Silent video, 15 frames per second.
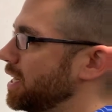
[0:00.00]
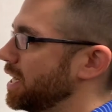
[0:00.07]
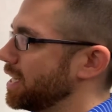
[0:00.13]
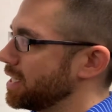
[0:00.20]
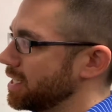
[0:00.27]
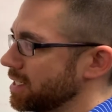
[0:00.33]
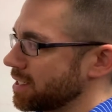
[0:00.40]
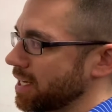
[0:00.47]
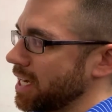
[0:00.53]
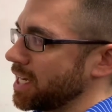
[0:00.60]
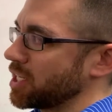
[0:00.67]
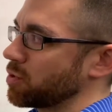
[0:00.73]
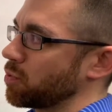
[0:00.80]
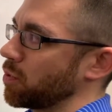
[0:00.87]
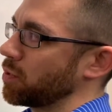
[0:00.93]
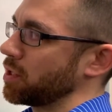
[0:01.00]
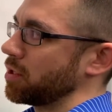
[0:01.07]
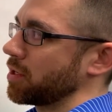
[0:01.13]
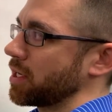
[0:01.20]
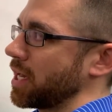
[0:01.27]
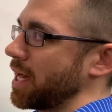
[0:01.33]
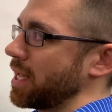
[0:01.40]
In this case, what we
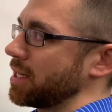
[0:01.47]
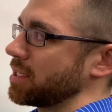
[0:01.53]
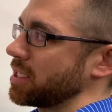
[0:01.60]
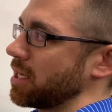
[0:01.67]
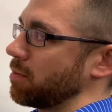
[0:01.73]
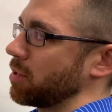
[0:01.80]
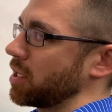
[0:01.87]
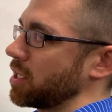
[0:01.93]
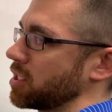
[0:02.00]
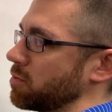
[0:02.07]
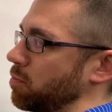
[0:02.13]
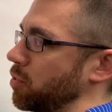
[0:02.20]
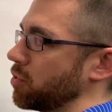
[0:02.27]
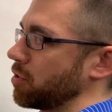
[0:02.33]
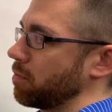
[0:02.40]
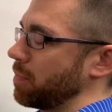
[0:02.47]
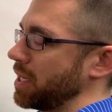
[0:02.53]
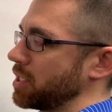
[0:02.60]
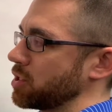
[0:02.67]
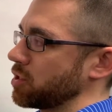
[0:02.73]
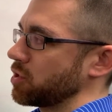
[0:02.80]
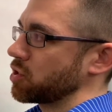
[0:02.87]
look at is that because both the
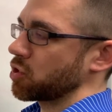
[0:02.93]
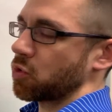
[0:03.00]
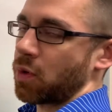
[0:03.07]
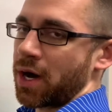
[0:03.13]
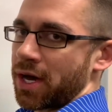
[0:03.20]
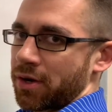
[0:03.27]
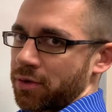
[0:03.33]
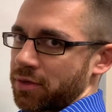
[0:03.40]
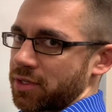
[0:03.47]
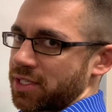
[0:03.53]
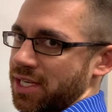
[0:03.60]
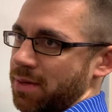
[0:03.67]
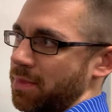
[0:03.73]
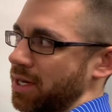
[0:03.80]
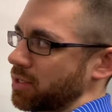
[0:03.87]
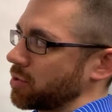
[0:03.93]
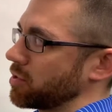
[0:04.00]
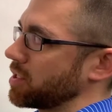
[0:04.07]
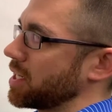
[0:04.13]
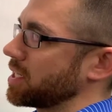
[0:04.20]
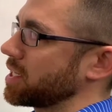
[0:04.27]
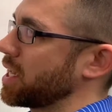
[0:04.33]
bench and the squat are in the same
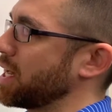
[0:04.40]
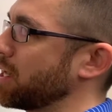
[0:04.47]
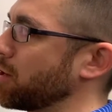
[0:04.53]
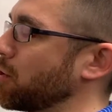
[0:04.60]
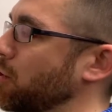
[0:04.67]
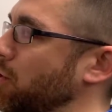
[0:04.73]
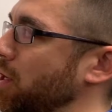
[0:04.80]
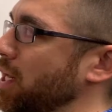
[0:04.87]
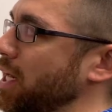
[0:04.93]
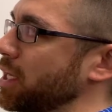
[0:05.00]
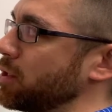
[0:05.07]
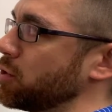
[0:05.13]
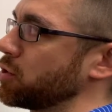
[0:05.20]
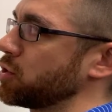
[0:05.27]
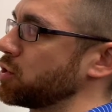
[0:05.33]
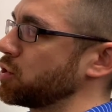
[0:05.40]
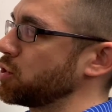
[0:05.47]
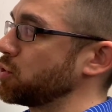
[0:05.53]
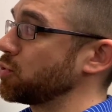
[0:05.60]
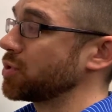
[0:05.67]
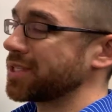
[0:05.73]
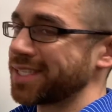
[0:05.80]
exercise category, and there's
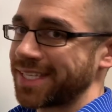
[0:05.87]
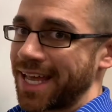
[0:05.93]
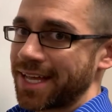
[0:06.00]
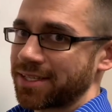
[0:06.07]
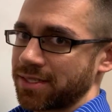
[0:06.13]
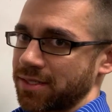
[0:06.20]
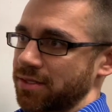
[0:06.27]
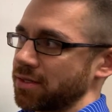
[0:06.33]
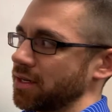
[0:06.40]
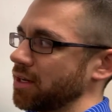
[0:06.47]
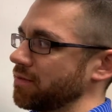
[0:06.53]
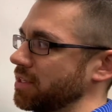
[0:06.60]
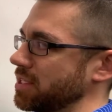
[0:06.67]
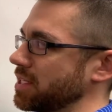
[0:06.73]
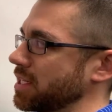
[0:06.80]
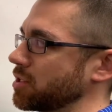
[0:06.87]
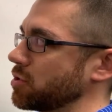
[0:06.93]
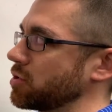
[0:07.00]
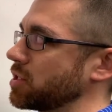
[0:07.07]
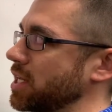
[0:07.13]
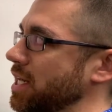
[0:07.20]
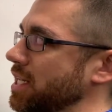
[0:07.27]
2 sets of this
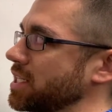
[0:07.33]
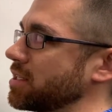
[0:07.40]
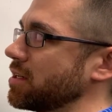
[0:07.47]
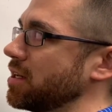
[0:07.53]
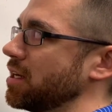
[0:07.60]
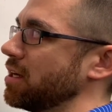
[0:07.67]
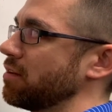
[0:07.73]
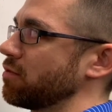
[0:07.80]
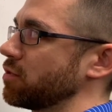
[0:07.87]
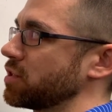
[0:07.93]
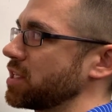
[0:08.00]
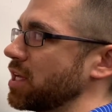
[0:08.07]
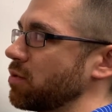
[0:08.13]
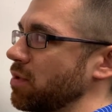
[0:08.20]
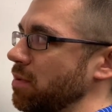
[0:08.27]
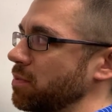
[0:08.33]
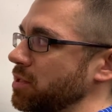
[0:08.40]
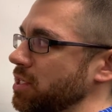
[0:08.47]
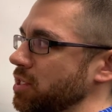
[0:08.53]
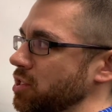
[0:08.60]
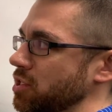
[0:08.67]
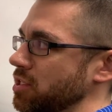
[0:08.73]
exercise for 10
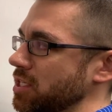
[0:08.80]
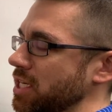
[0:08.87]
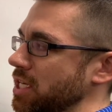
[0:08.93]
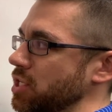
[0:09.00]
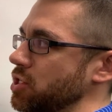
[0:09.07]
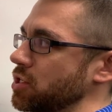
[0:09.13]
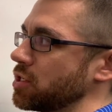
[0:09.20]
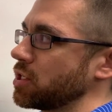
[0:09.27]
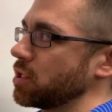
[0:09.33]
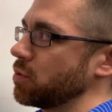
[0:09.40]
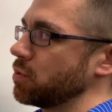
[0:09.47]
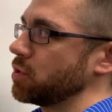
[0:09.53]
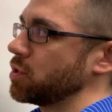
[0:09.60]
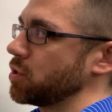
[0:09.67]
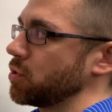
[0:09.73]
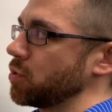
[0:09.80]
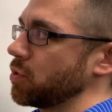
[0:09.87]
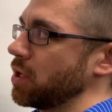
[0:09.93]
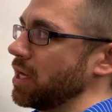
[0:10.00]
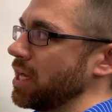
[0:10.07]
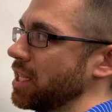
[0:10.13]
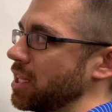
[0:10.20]
repetitions each, you would
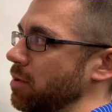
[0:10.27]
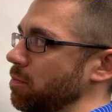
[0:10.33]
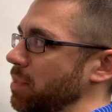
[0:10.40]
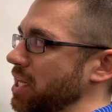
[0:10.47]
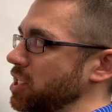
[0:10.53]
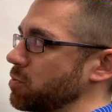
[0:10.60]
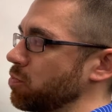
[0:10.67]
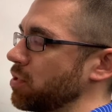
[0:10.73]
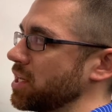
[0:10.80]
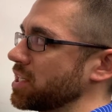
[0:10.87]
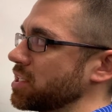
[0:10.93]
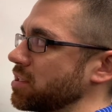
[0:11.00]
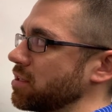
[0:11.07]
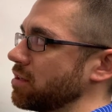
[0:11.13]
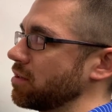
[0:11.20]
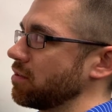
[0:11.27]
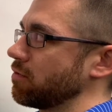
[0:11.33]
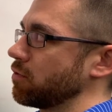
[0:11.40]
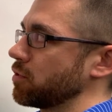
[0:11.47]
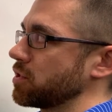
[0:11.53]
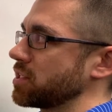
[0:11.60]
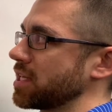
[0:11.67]
do the bench press
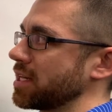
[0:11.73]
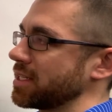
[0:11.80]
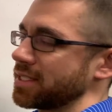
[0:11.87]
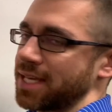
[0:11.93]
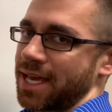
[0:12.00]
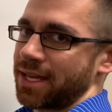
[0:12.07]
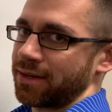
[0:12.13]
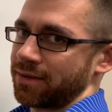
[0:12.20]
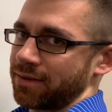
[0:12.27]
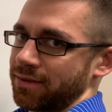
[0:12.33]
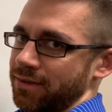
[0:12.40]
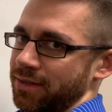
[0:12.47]
for a set of 10,